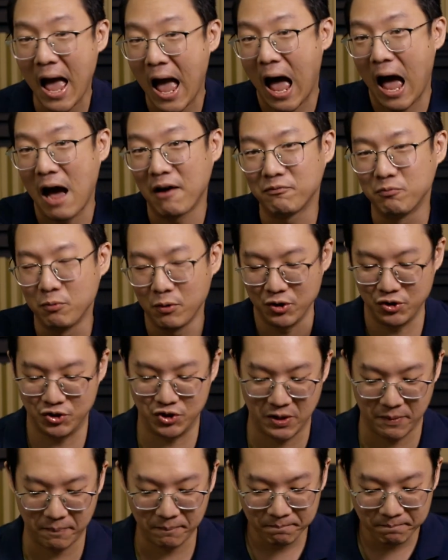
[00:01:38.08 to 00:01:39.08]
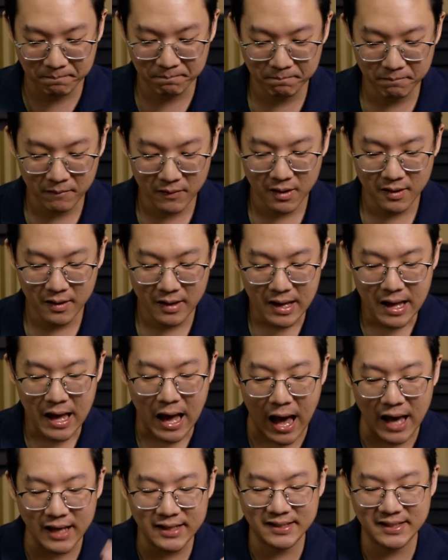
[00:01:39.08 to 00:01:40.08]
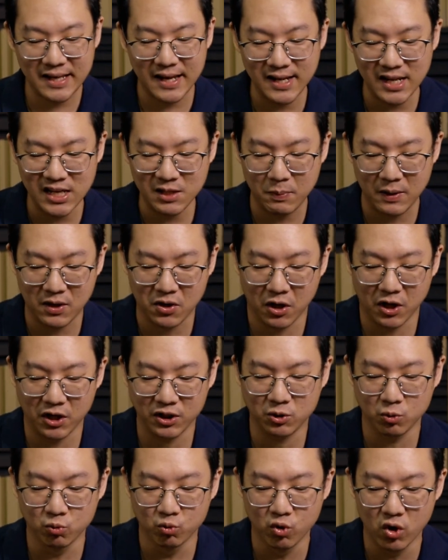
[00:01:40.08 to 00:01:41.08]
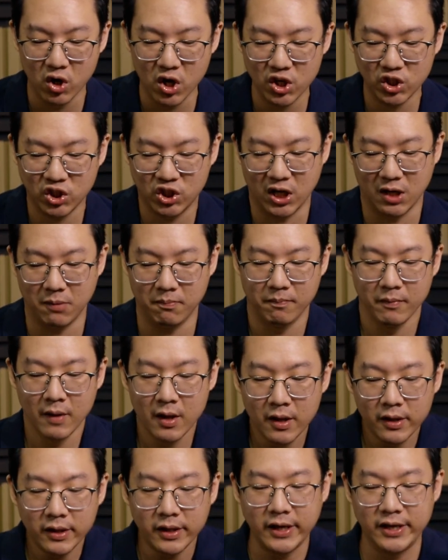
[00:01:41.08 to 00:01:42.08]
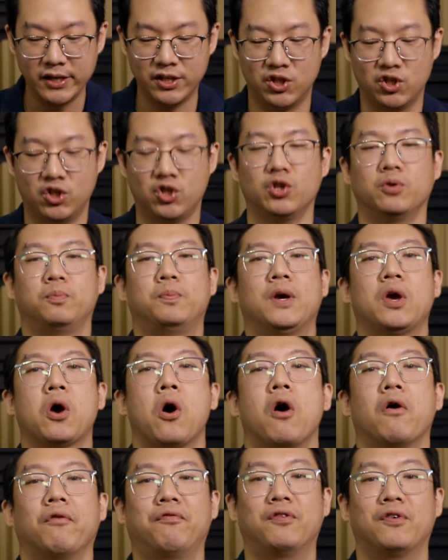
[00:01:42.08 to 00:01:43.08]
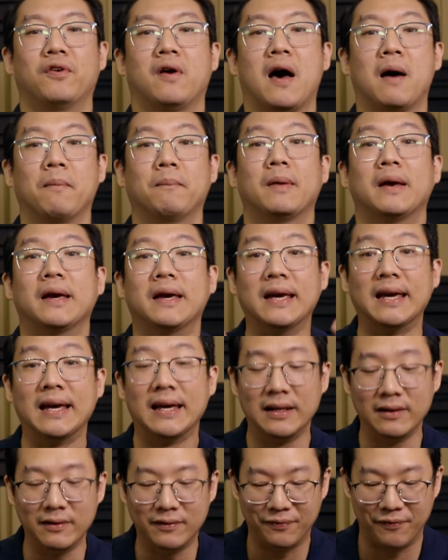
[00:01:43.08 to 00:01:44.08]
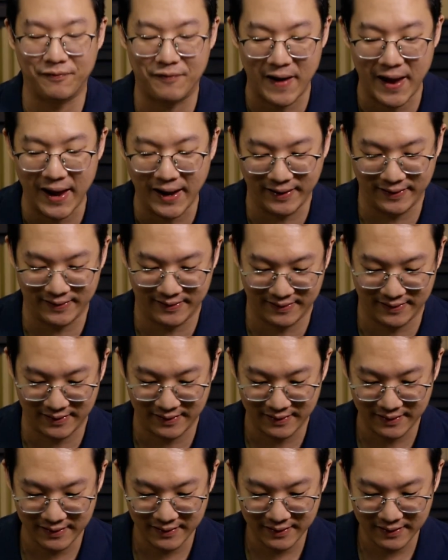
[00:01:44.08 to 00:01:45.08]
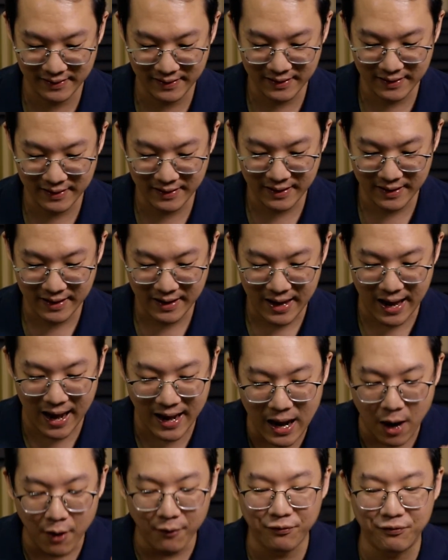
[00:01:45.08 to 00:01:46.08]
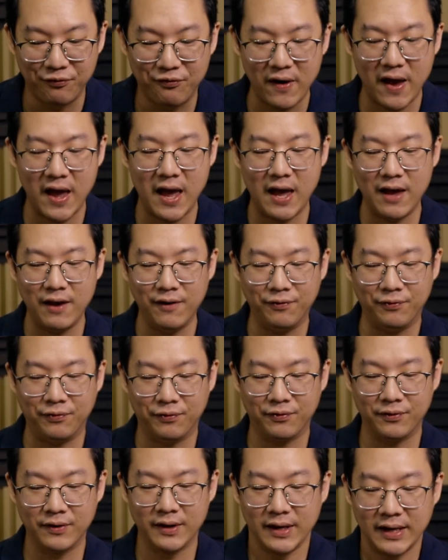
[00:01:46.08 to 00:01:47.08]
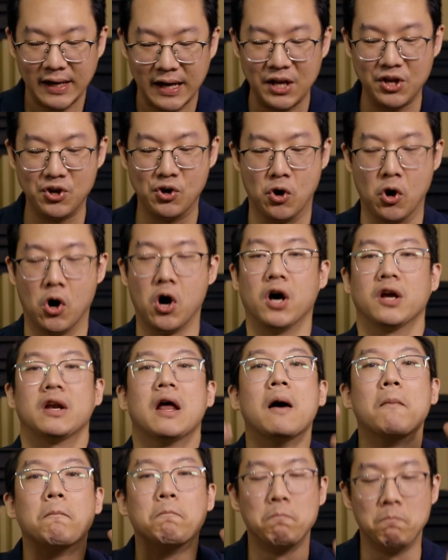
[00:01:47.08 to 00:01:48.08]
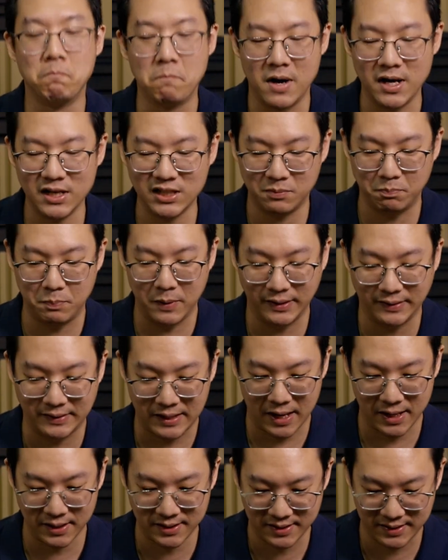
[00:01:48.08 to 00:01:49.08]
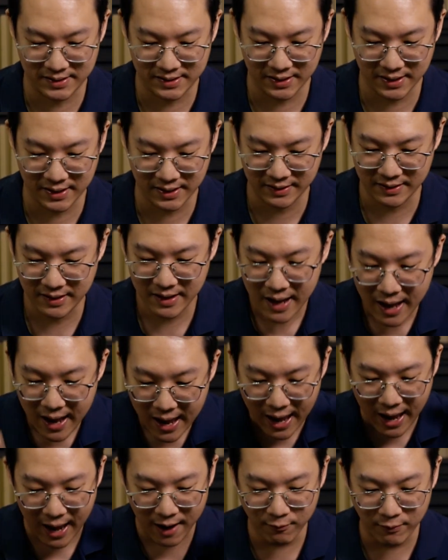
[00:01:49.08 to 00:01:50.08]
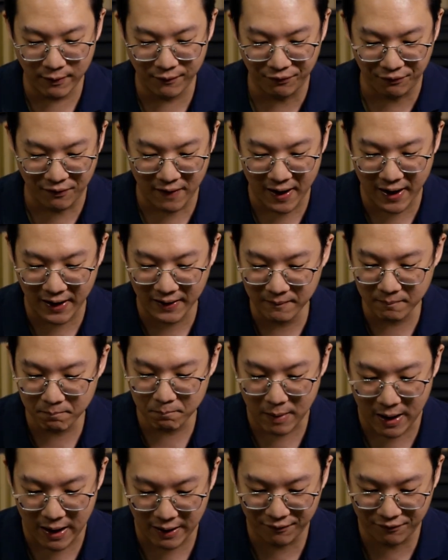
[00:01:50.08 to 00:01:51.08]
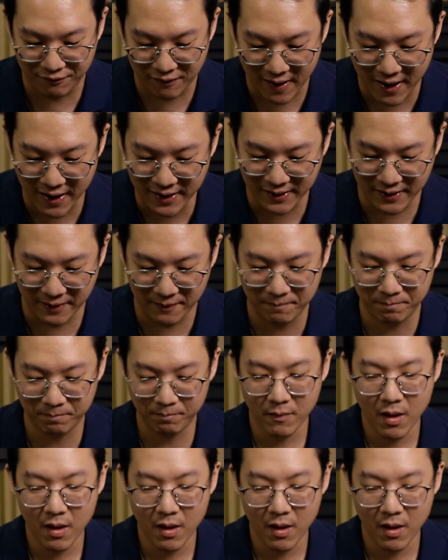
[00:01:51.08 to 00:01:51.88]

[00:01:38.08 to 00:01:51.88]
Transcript: Half worship. I say this because worship is to be offered up in faith. And our faith in God must be tested and refined by fire.